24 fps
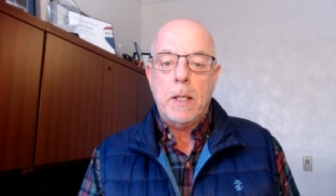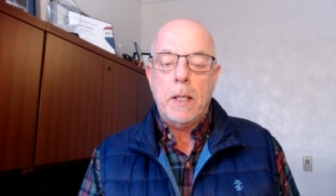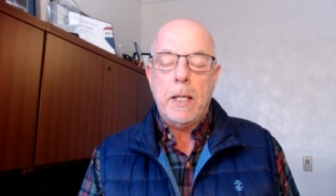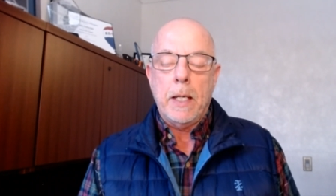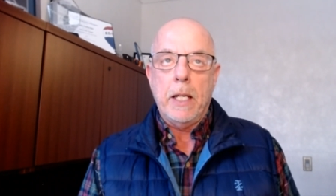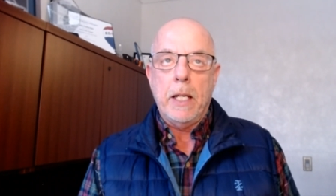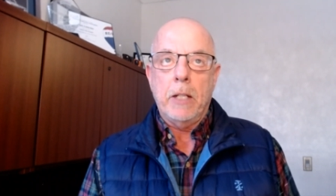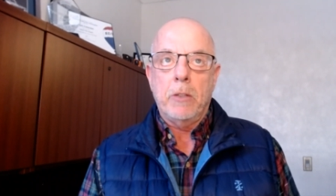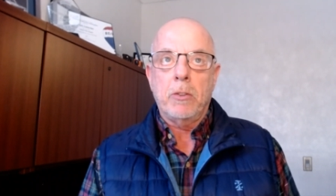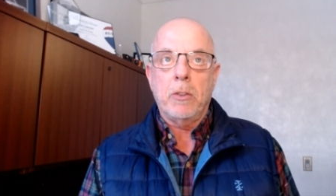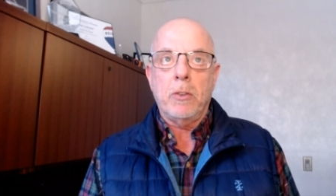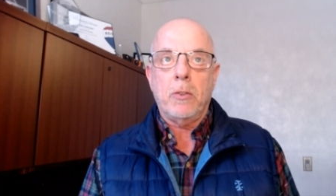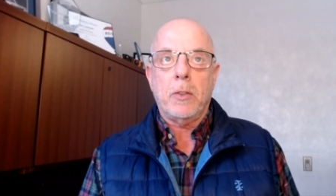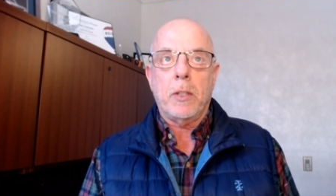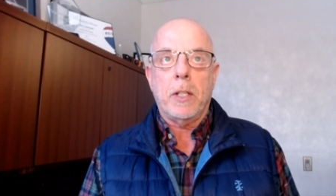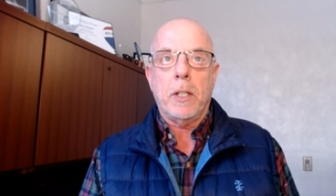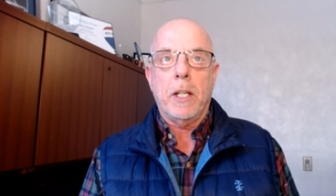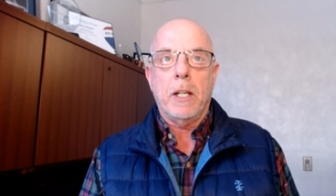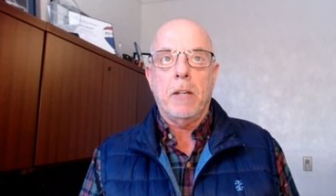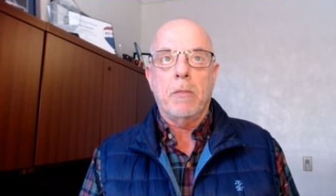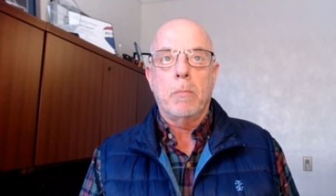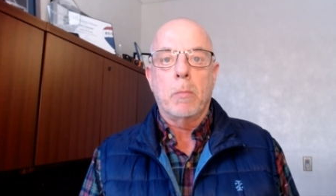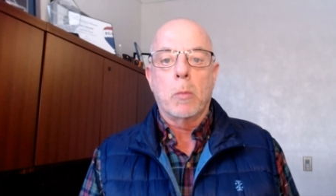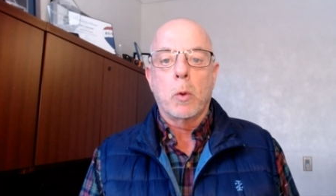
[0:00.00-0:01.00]
agents
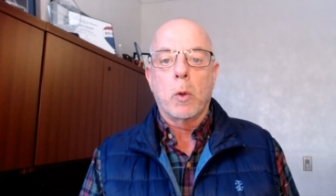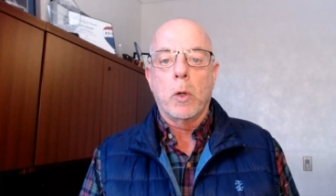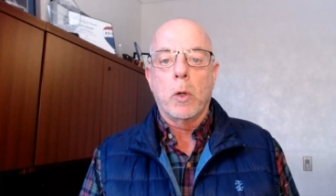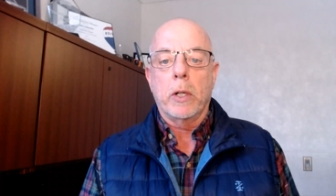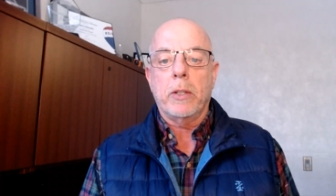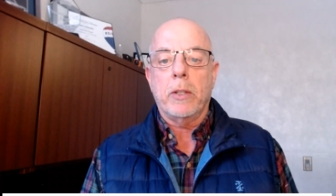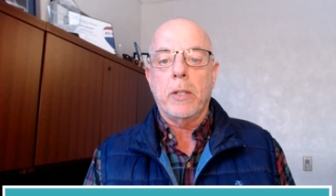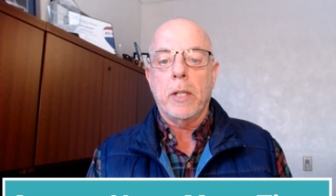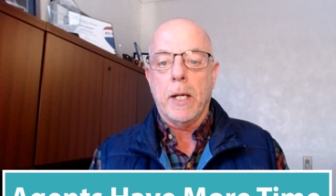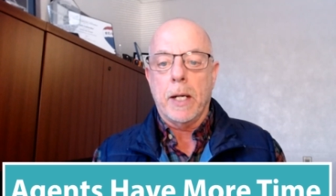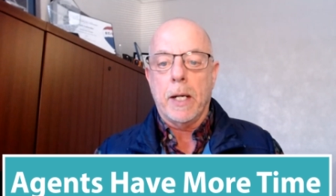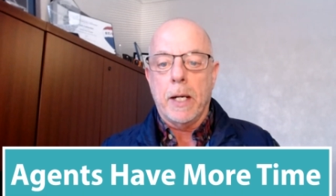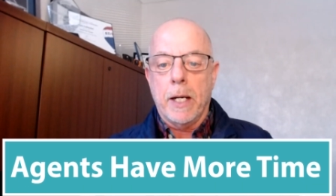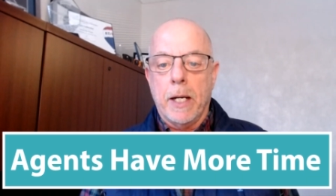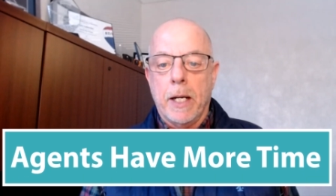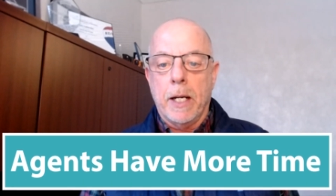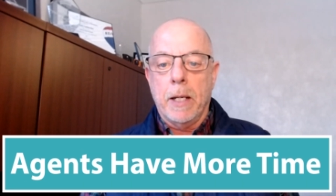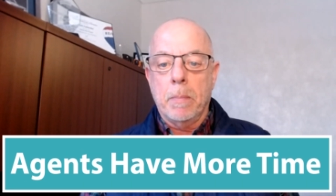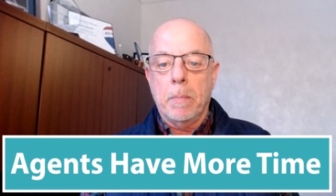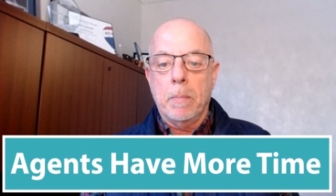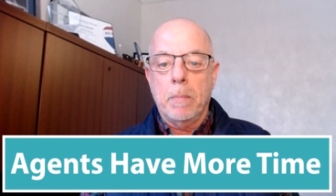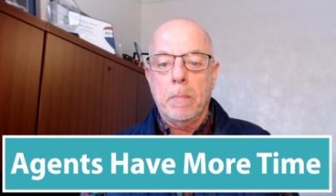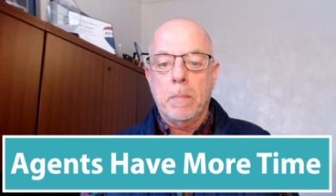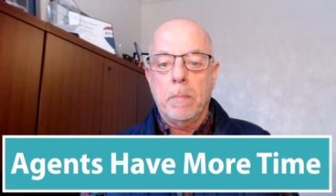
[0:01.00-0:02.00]
have more
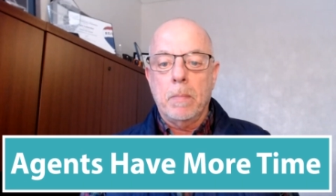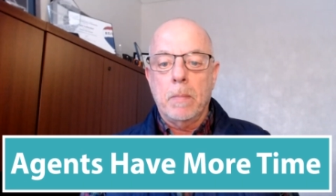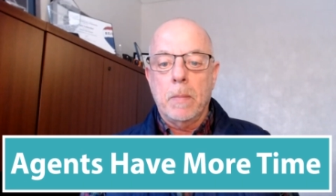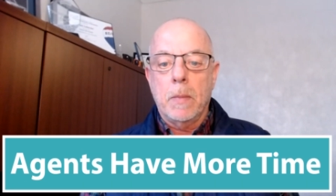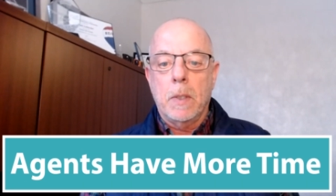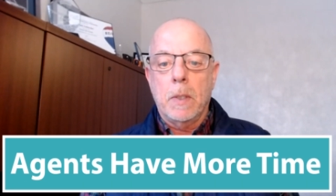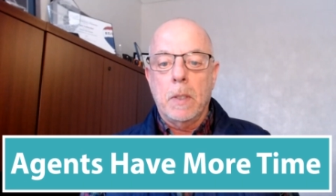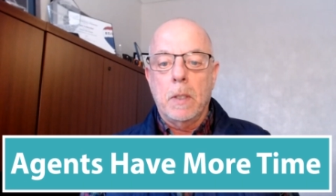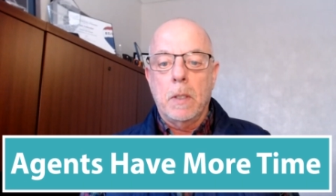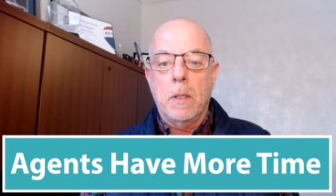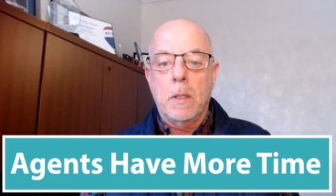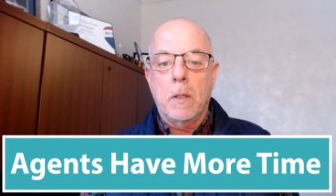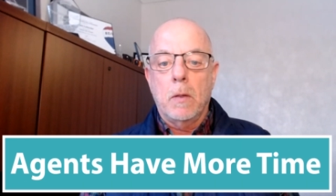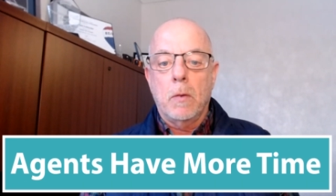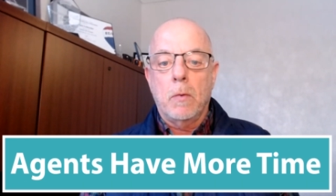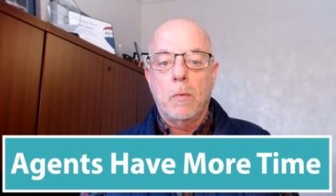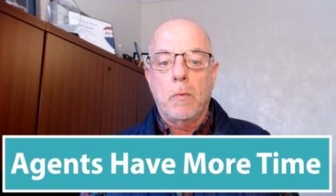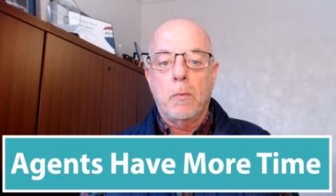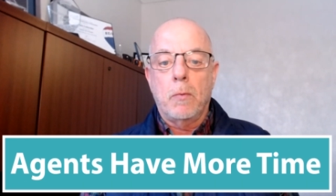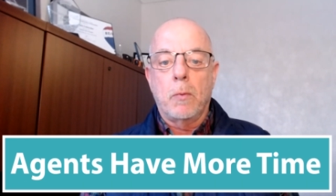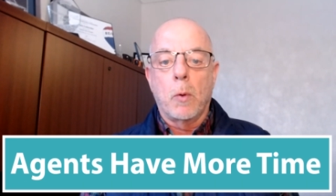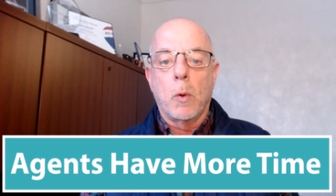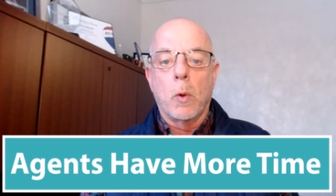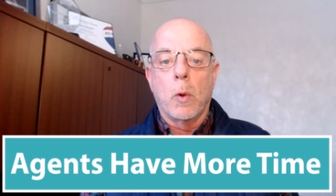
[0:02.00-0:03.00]
time
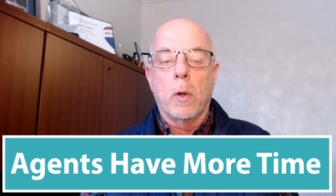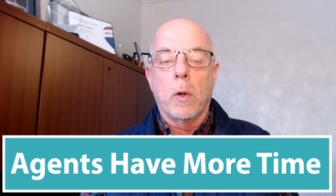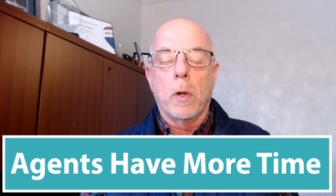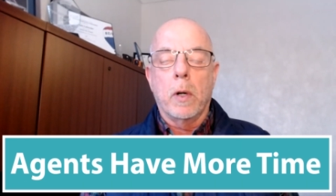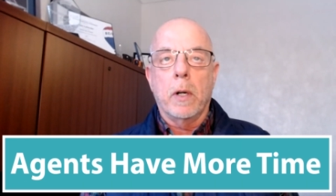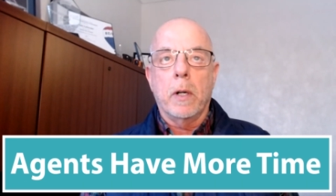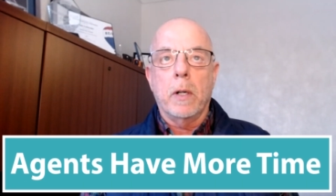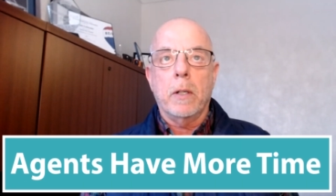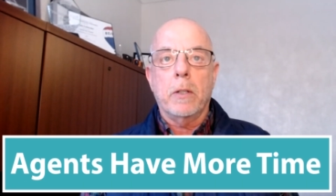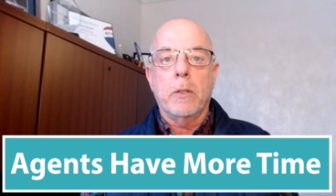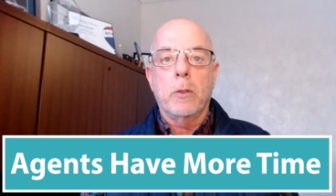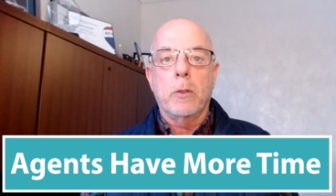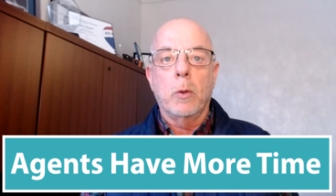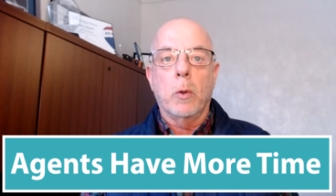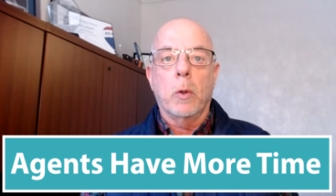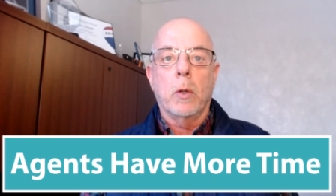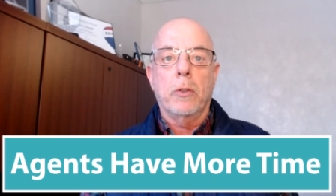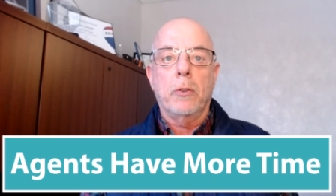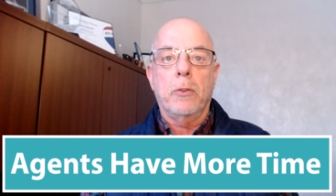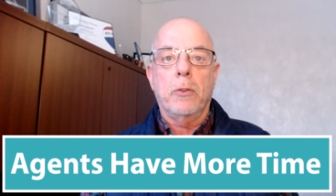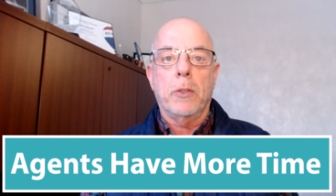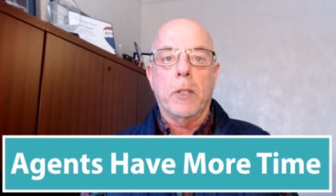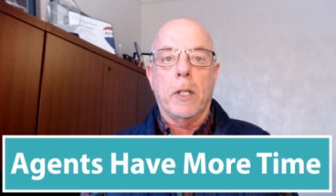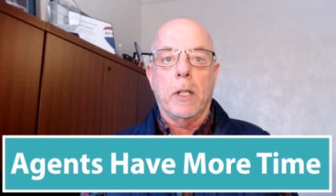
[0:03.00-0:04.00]
for your
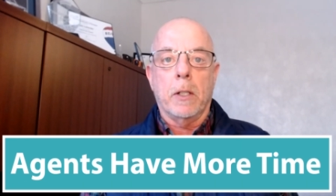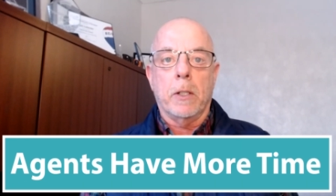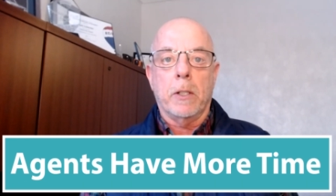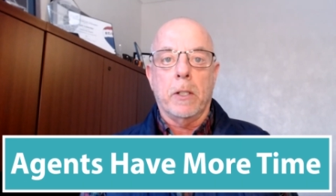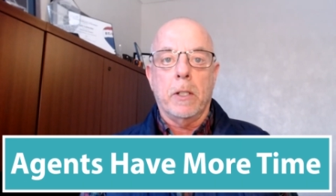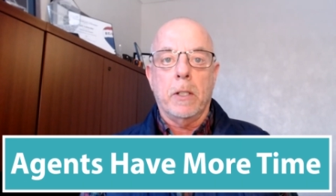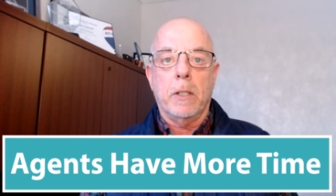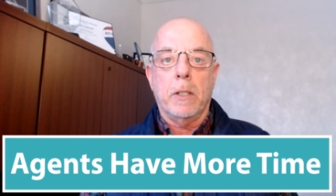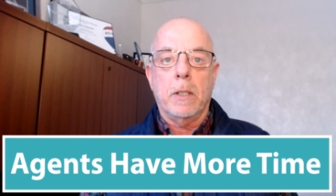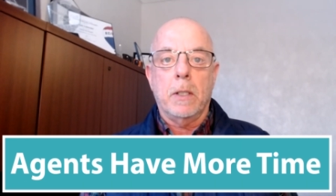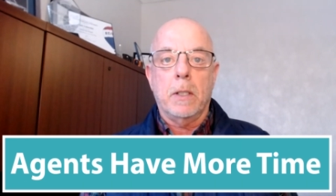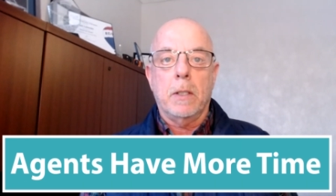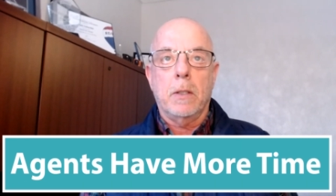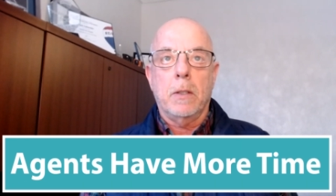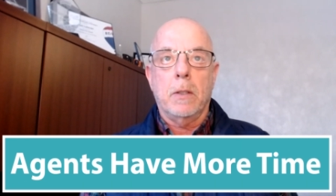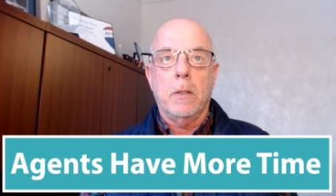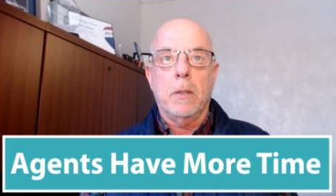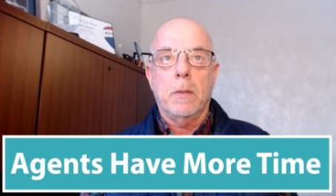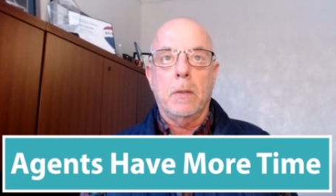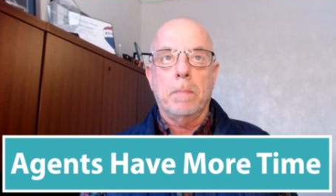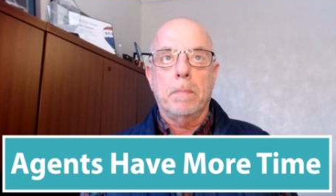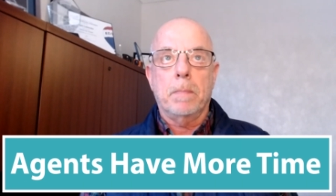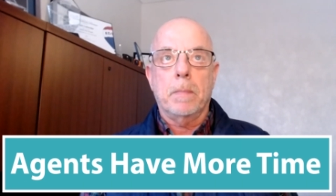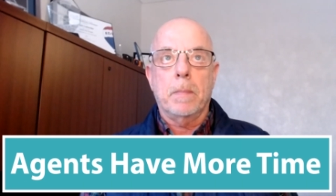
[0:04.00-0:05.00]
seller,
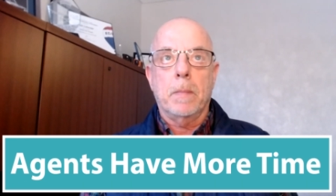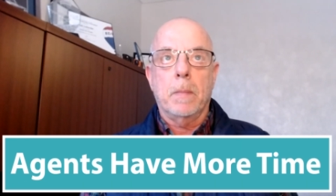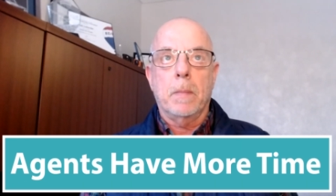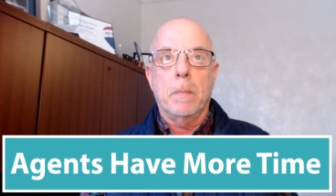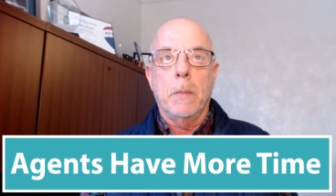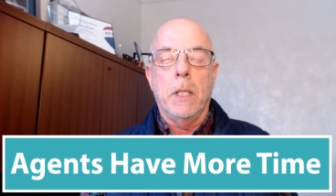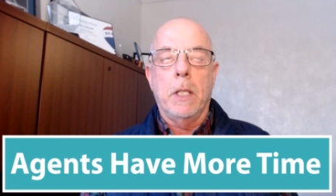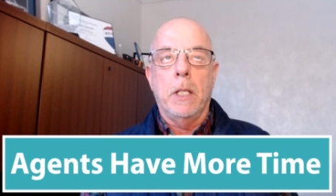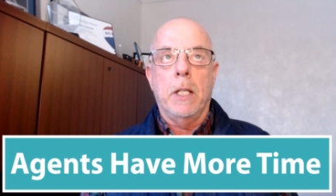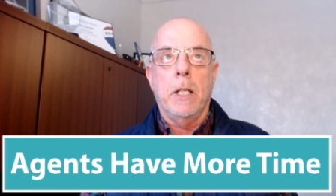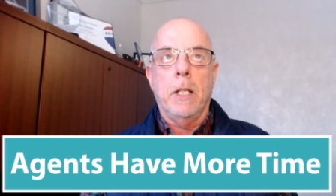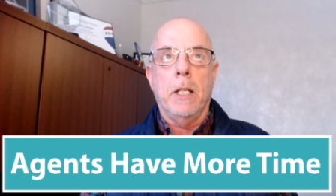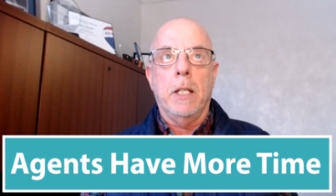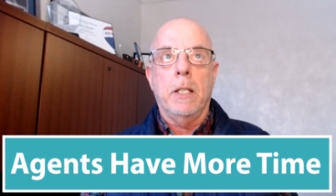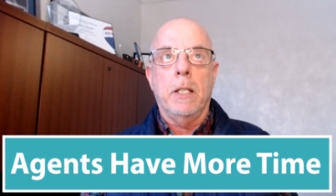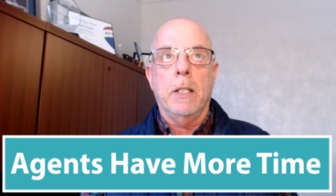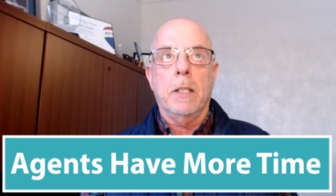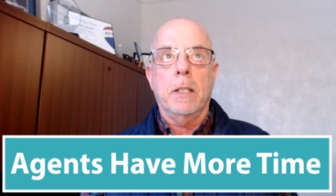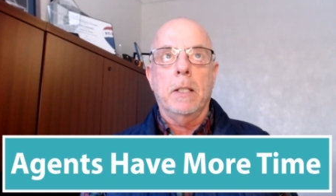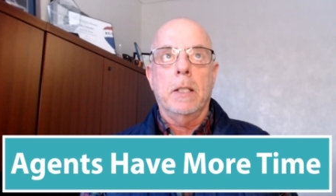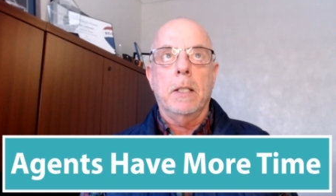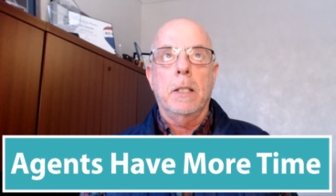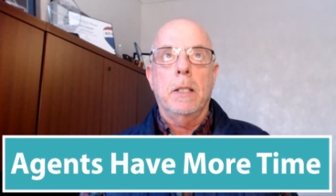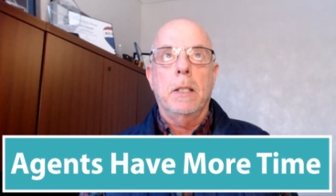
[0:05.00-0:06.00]
meaning